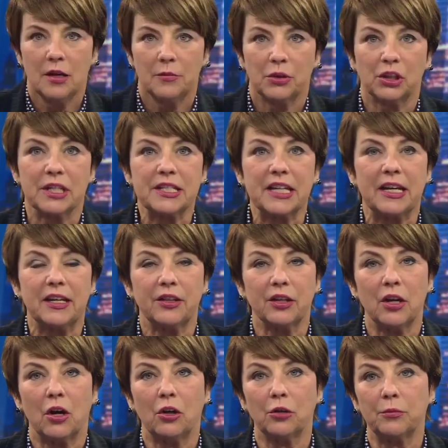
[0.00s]
Police say
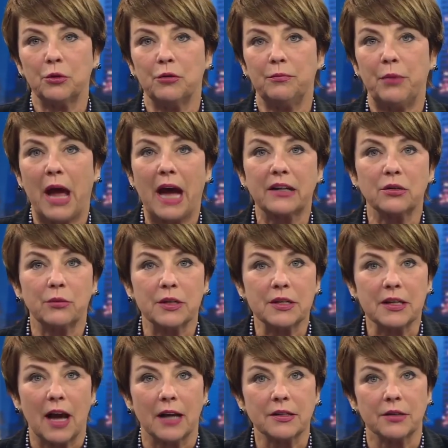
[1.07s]
Ethan Holt moved back to
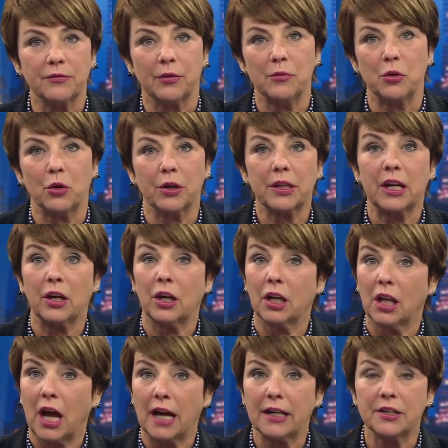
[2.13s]
Wisconsin from North
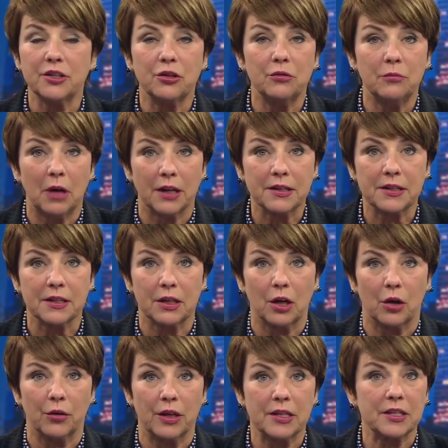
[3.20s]
Carolina two months
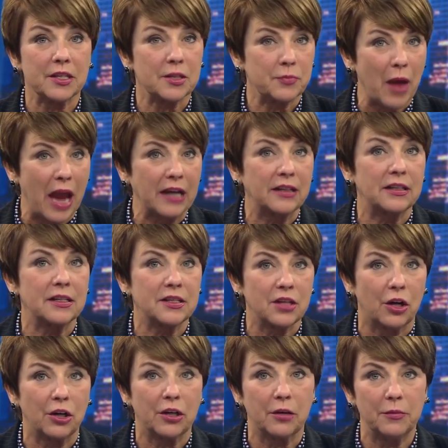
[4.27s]
ago. They suspect he
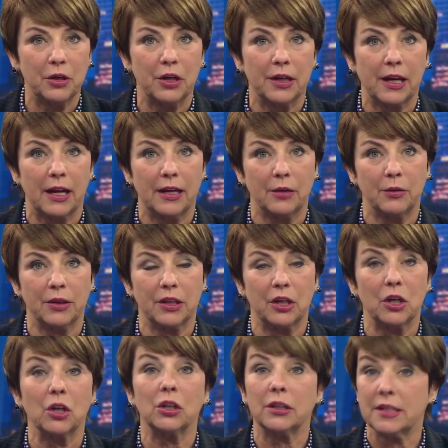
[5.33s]
started communicating with the
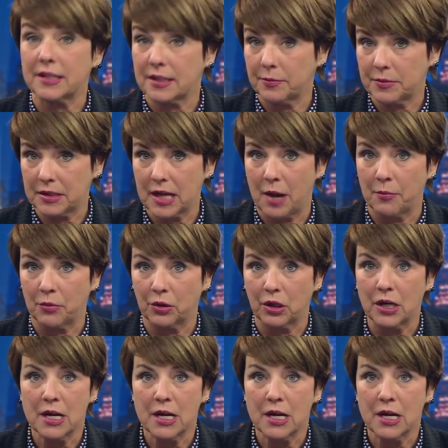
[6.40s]
girl in September.